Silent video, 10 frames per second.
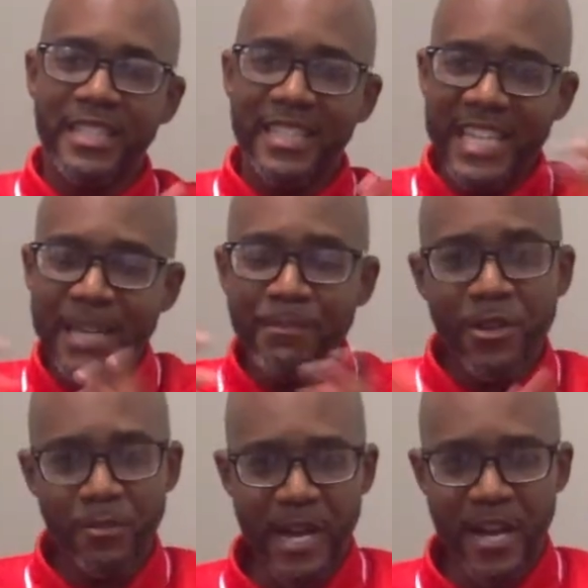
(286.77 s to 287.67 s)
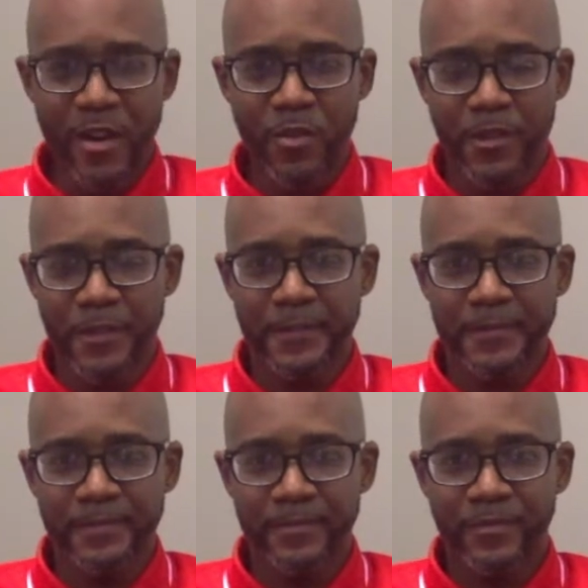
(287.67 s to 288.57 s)
Keep your power.
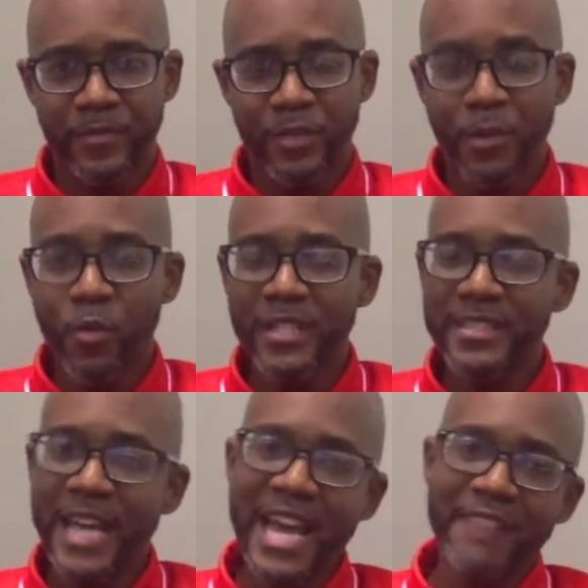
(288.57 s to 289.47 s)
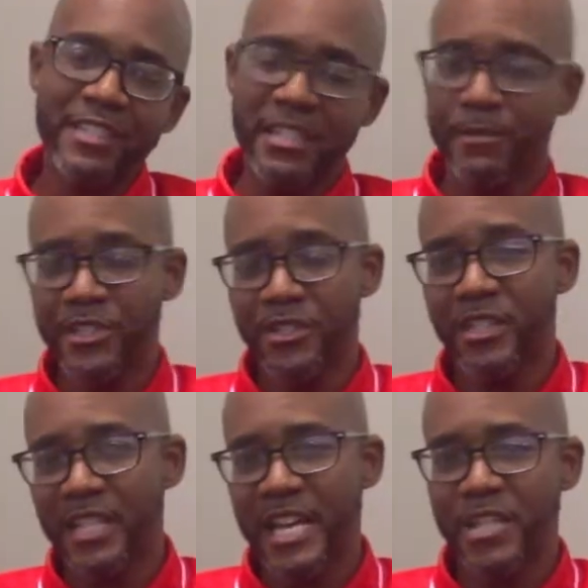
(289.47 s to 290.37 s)
But once they have to come into your
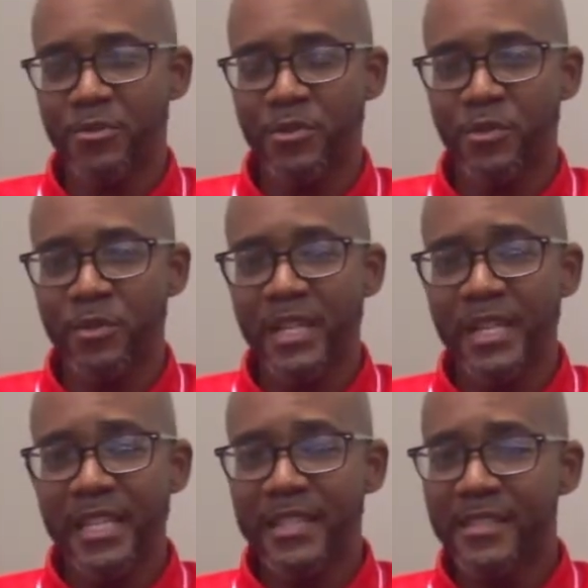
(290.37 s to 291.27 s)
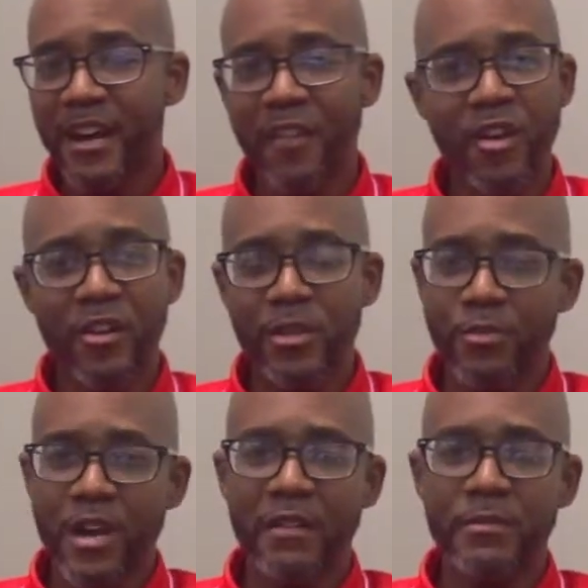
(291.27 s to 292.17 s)
classroom and solve all the
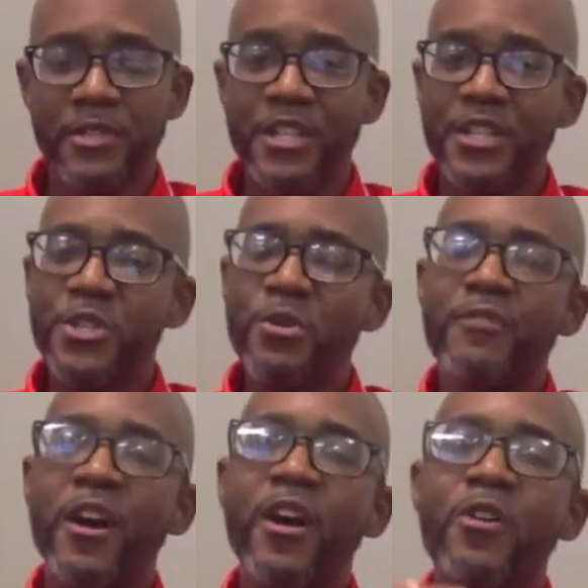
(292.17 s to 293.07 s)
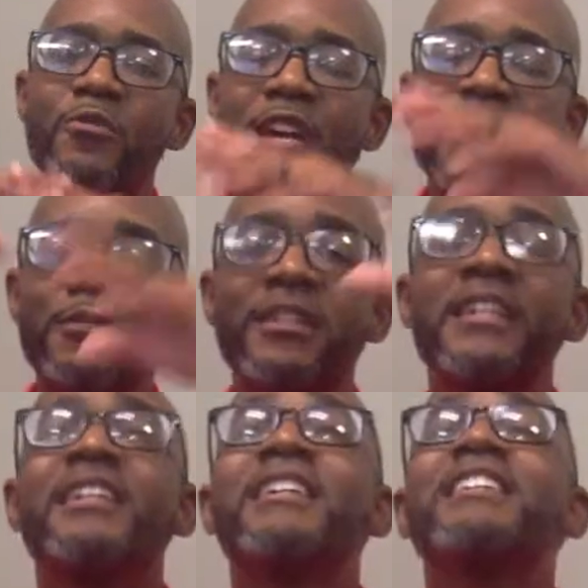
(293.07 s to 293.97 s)
problems, you have already
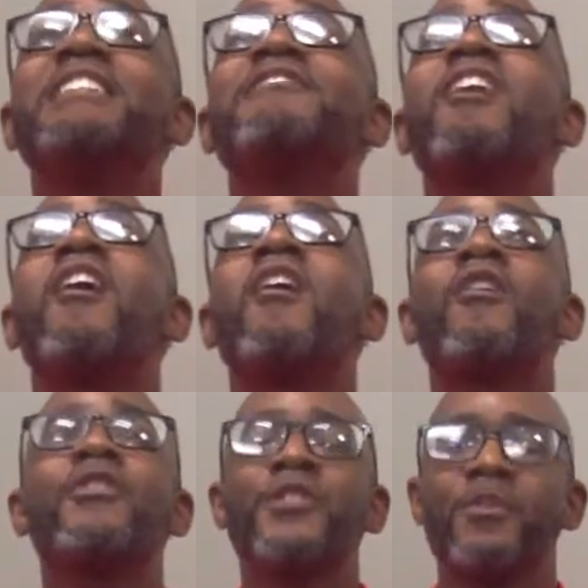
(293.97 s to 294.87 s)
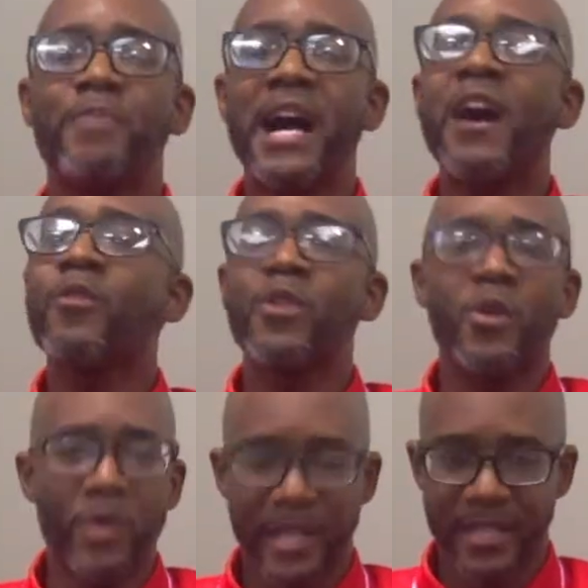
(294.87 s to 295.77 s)
given all your power
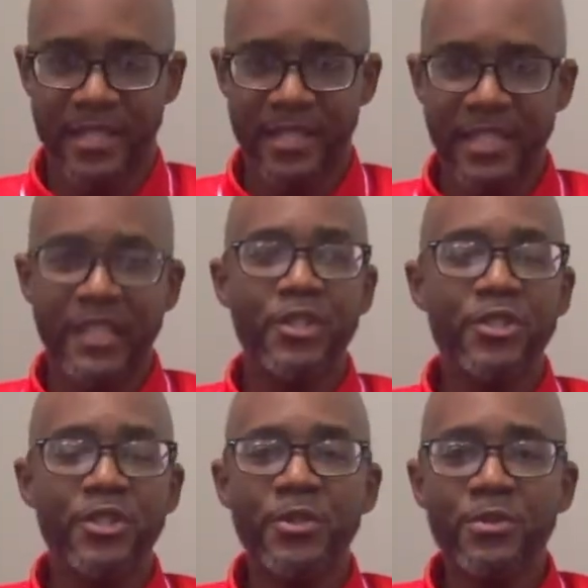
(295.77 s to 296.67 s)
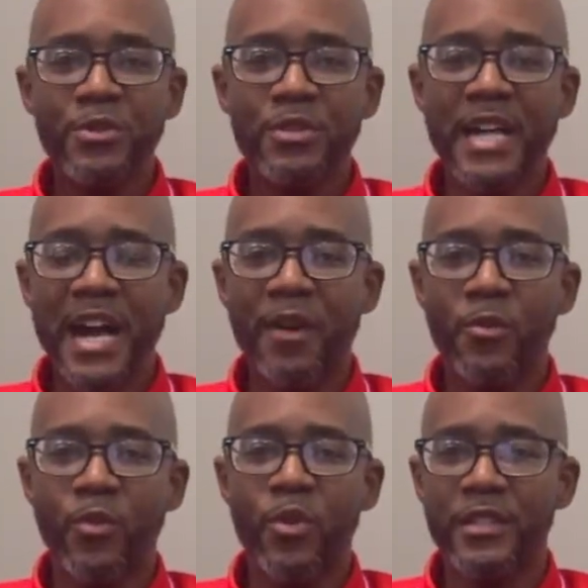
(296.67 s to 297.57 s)
away. You do
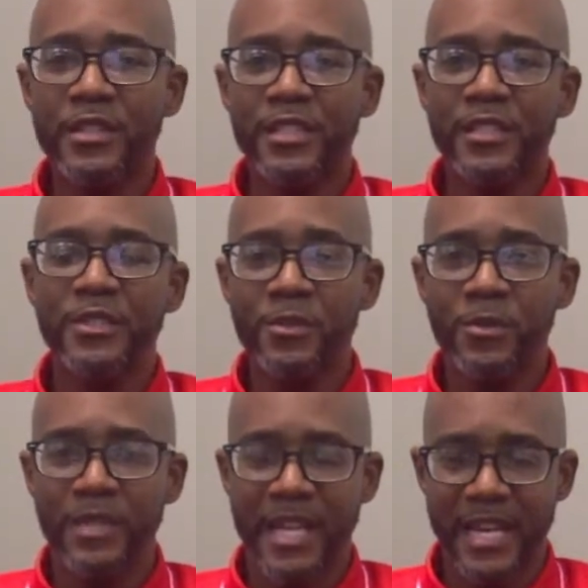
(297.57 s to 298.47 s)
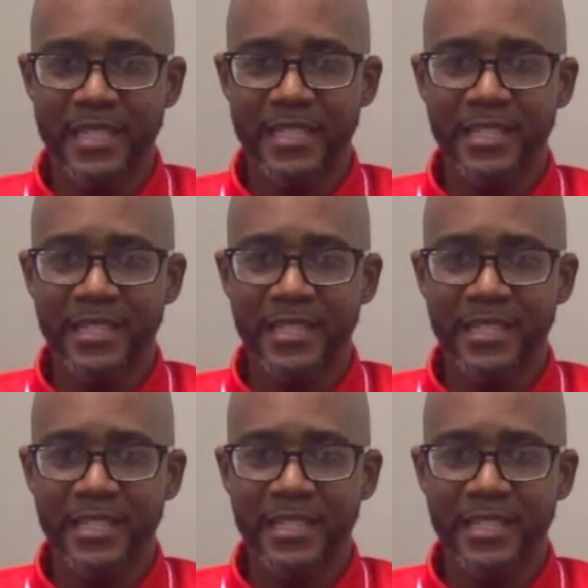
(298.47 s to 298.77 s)
not want to do that.